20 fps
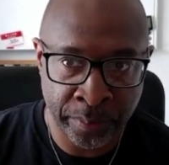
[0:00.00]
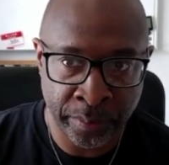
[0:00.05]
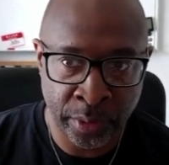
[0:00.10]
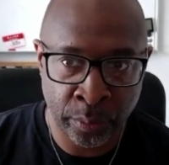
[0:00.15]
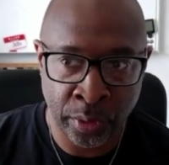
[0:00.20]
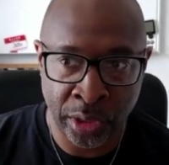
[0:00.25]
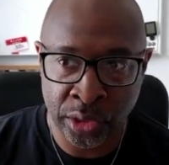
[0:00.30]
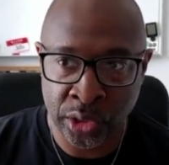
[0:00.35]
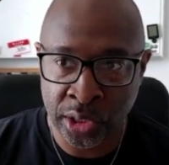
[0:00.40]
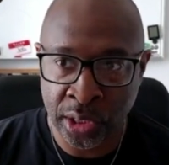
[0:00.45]

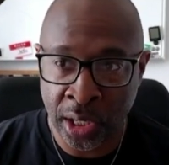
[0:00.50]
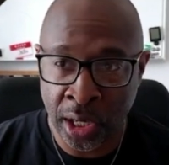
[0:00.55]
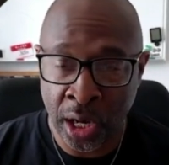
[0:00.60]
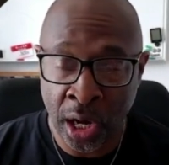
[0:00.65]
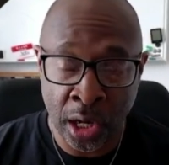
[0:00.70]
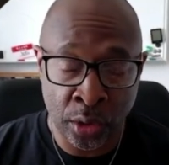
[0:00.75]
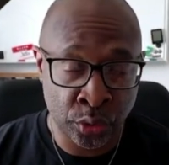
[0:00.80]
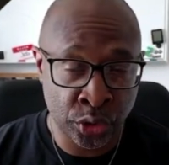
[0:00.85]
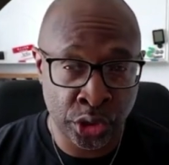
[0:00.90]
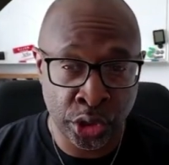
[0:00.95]
which
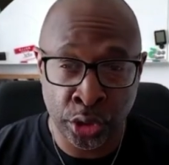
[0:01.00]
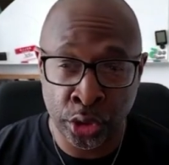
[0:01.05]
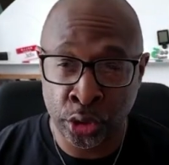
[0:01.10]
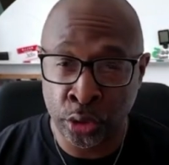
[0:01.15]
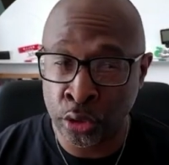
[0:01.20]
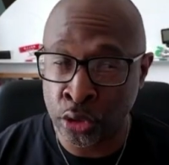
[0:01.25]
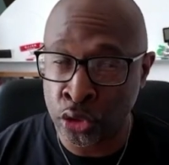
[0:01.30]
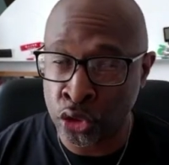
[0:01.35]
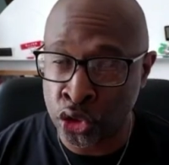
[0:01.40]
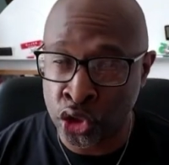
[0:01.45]
I'll show
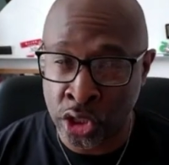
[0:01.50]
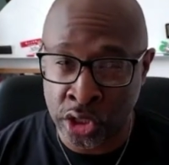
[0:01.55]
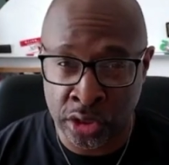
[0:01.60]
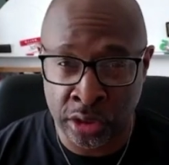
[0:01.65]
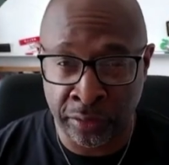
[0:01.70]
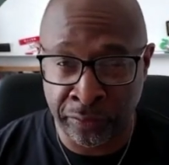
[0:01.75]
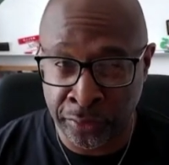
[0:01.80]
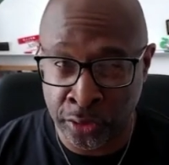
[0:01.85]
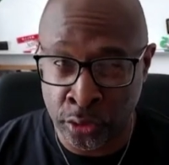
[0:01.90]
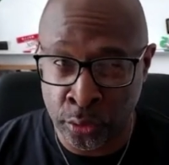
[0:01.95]
you in
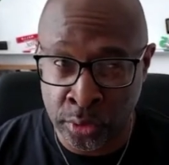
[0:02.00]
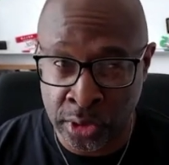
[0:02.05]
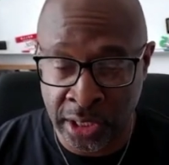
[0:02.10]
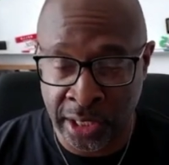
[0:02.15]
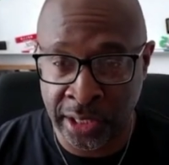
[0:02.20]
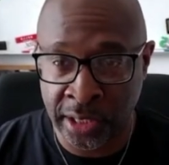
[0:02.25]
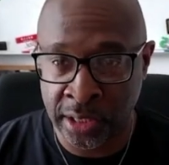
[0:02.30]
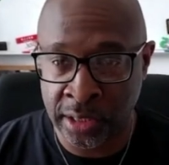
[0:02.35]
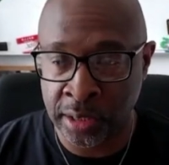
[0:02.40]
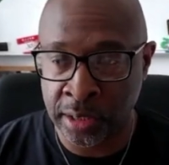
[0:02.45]
just a few
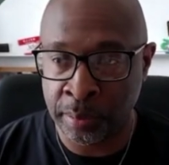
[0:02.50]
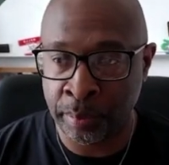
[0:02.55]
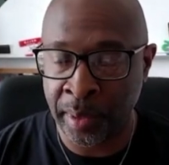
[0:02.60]
seconds.